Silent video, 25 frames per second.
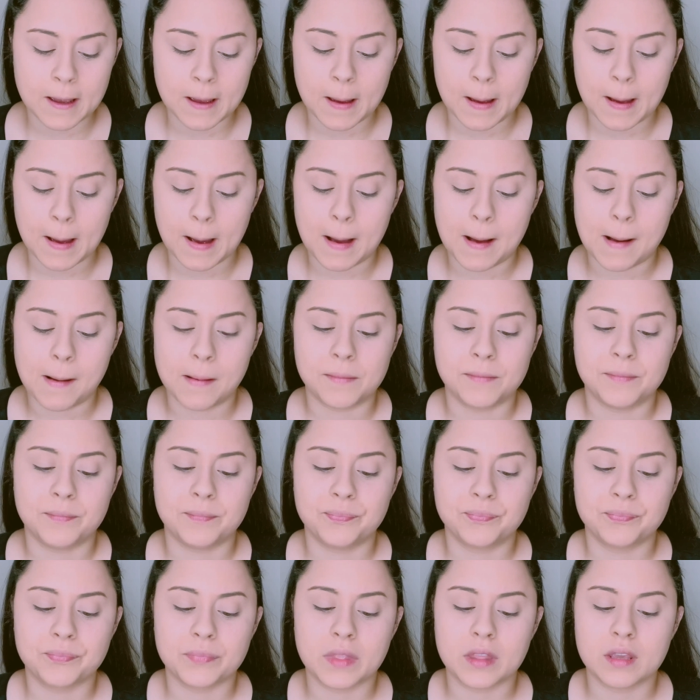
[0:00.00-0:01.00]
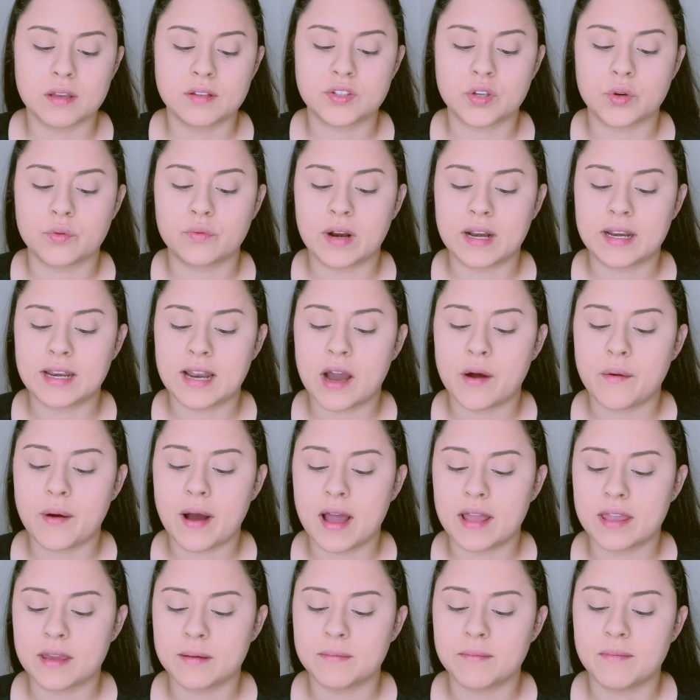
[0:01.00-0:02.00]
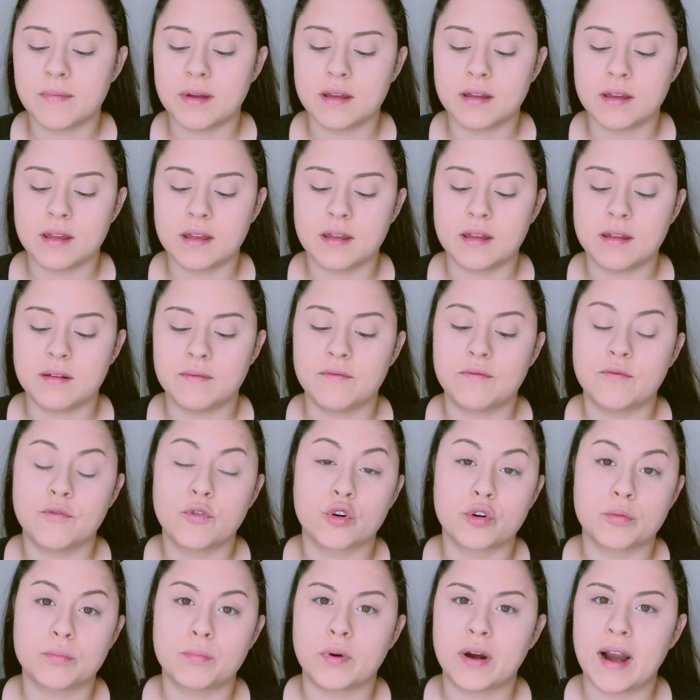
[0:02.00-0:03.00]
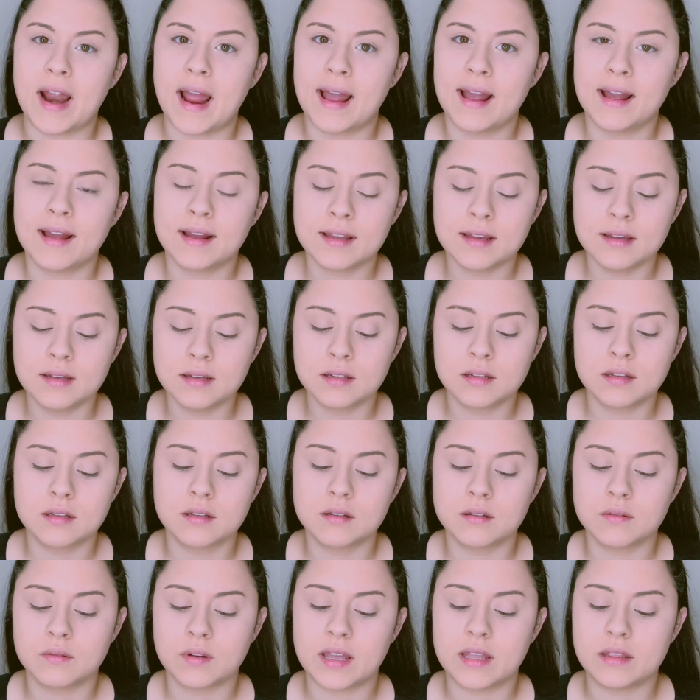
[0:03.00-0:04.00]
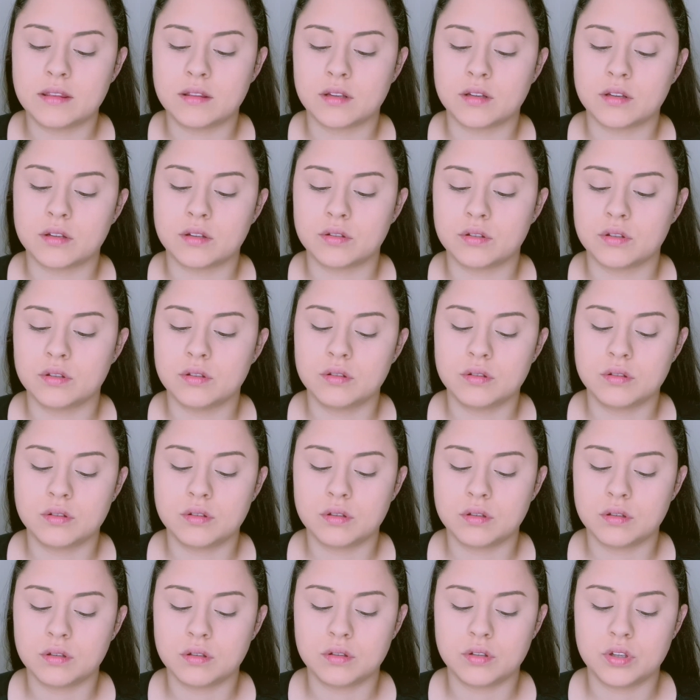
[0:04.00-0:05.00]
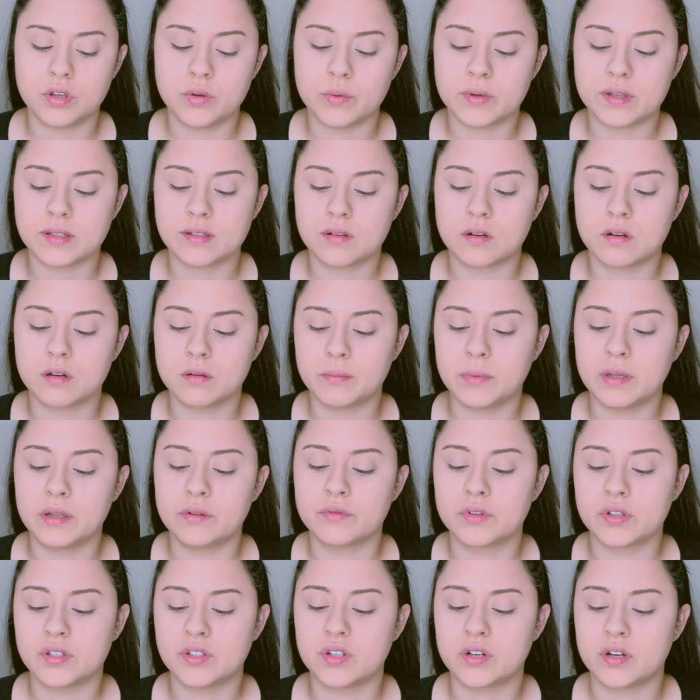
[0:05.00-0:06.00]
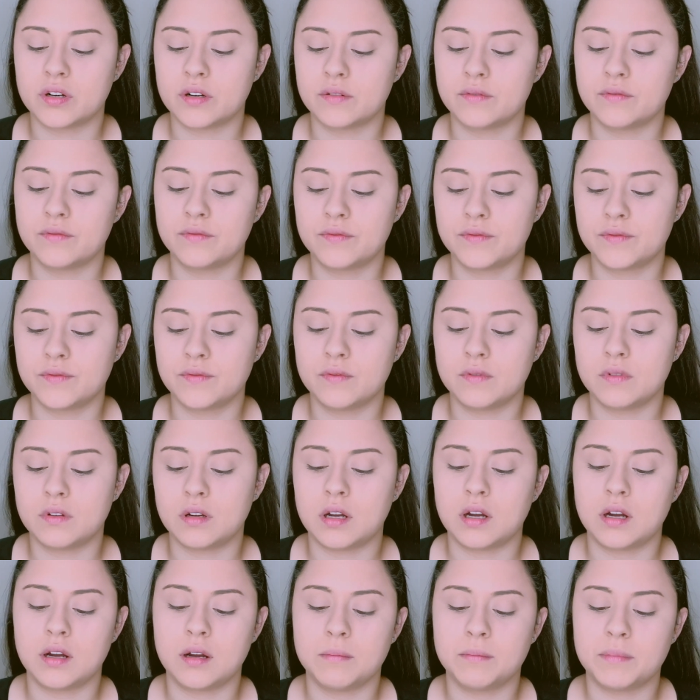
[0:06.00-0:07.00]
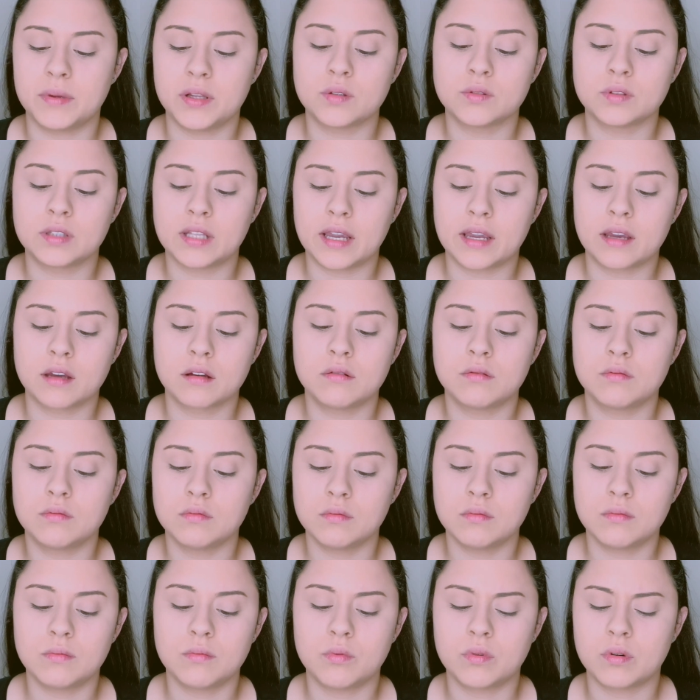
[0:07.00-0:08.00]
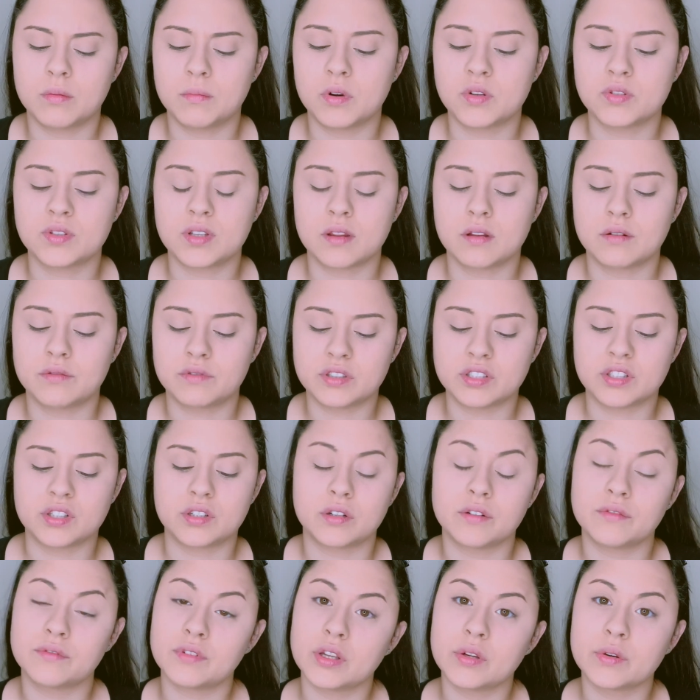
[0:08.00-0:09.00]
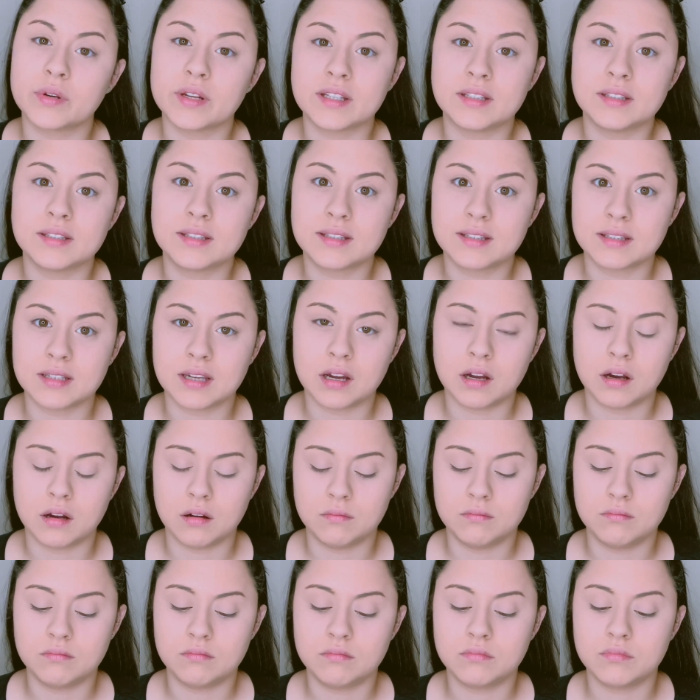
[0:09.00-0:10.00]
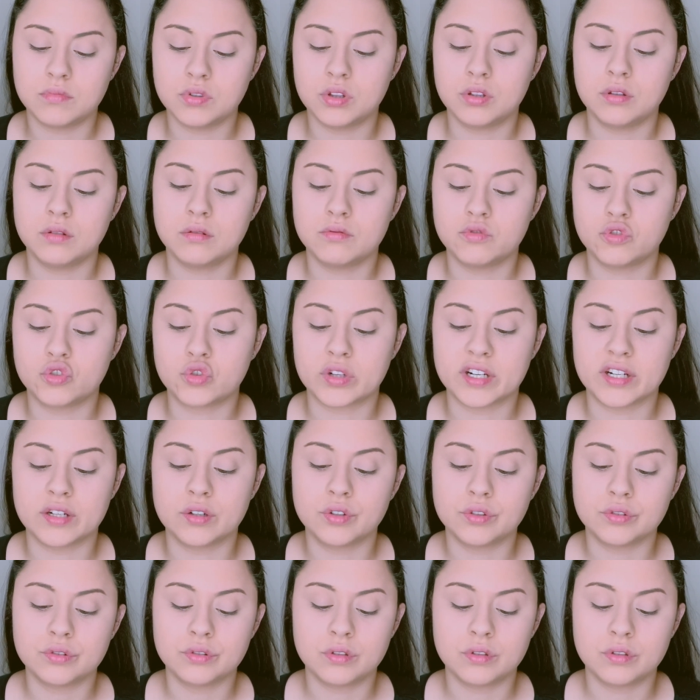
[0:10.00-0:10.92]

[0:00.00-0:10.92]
So right now I am in Fort Bragg in the U.S. Army Reserve building, where most of the reserve units drill.